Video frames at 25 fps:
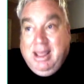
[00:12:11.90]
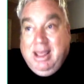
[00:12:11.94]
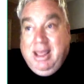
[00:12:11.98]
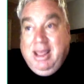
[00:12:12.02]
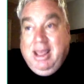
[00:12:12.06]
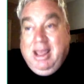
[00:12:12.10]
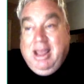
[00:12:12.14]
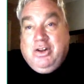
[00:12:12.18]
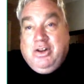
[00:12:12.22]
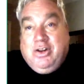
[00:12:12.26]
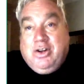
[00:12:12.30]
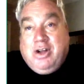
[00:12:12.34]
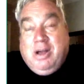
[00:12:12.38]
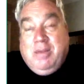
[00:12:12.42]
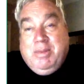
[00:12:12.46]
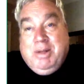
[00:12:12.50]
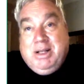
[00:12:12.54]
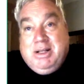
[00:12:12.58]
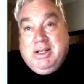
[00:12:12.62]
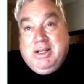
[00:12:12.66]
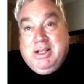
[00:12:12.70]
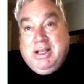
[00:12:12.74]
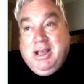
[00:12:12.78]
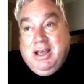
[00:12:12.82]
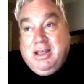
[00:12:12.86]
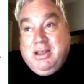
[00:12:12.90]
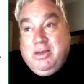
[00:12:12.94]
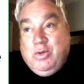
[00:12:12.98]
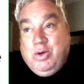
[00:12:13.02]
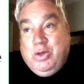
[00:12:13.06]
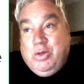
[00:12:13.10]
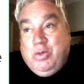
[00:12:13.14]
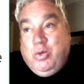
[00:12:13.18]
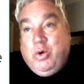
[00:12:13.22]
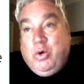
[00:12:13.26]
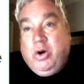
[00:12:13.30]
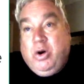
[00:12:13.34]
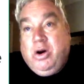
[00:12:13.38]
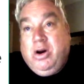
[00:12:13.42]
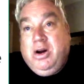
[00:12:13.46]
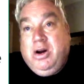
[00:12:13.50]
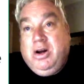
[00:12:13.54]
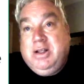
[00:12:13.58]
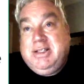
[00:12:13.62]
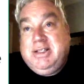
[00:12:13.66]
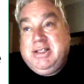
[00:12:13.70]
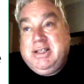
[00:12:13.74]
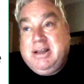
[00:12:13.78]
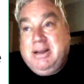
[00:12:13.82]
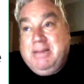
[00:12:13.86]
and you're coming together with
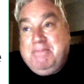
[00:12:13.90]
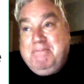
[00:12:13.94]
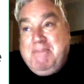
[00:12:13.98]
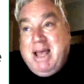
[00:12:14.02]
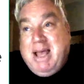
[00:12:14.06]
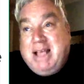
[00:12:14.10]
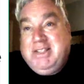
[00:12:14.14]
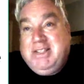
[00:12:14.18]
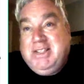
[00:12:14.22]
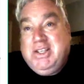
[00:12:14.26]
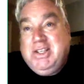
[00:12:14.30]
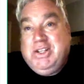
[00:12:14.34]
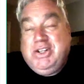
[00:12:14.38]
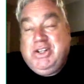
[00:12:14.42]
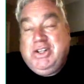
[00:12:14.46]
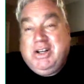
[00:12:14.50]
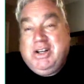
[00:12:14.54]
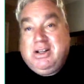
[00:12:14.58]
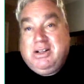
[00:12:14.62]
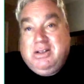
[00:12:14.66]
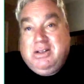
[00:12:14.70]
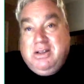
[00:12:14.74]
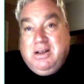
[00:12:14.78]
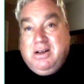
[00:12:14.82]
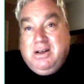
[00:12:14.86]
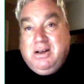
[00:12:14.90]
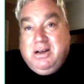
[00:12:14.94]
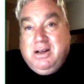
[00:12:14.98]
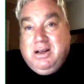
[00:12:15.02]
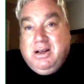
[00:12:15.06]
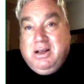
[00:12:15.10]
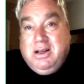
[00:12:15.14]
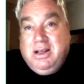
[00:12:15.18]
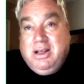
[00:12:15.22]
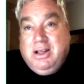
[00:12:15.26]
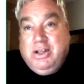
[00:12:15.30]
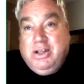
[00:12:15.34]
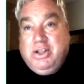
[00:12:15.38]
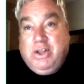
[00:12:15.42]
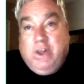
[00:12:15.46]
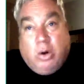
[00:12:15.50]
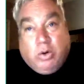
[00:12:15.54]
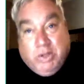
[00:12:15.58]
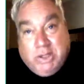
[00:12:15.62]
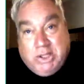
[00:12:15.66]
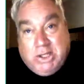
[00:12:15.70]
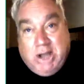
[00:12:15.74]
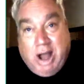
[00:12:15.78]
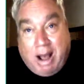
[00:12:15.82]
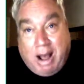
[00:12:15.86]
words and a message and a look,
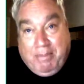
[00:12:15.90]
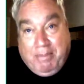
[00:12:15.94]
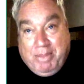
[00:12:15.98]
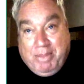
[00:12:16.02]
don't stop